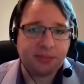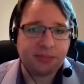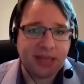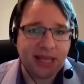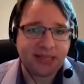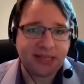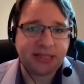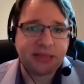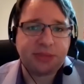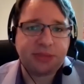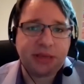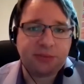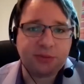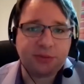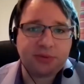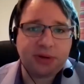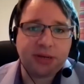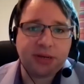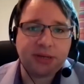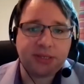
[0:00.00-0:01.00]
getting people
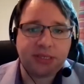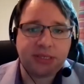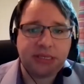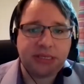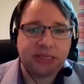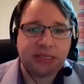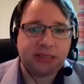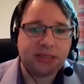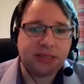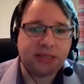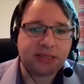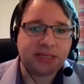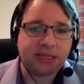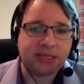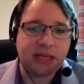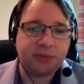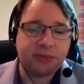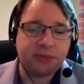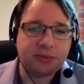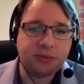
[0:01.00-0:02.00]
around the
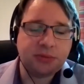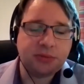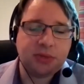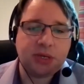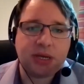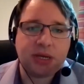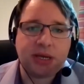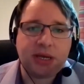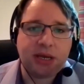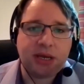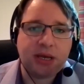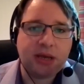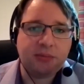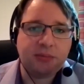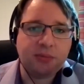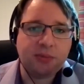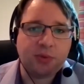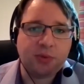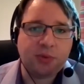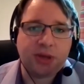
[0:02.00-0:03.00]
table,
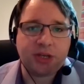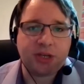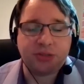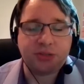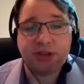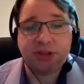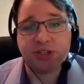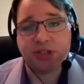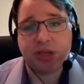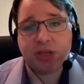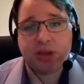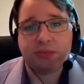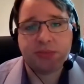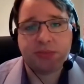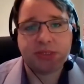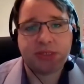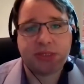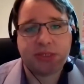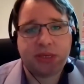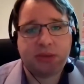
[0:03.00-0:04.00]
we actually managed to
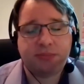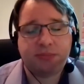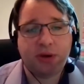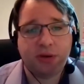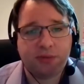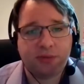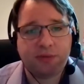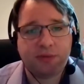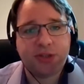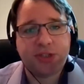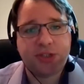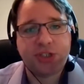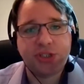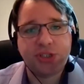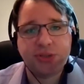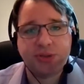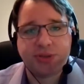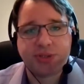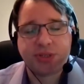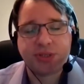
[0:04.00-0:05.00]
get both
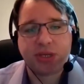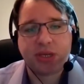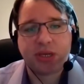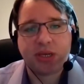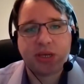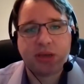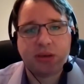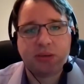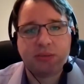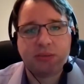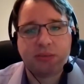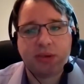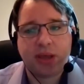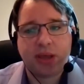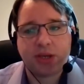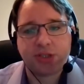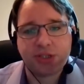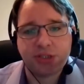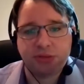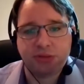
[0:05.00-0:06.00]
issues
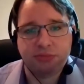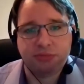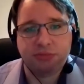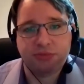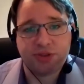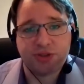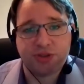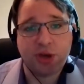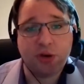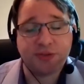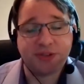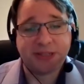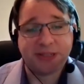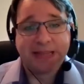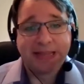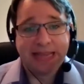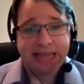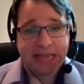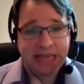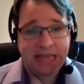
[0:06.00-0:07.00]
actually resolved. And,
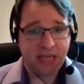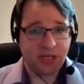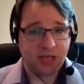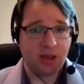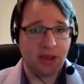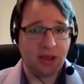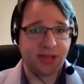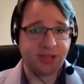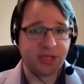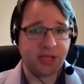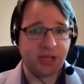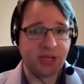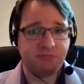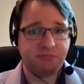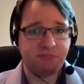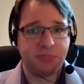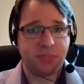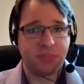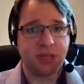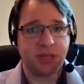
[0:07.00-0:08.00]

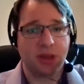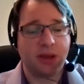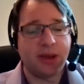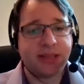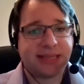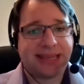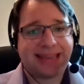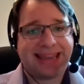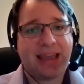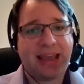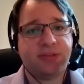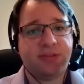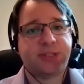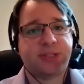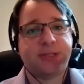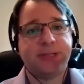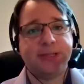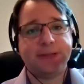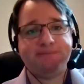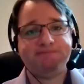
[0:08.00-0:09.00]
you know, as a
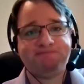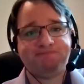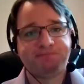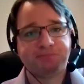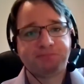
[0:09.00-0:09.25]
councillor,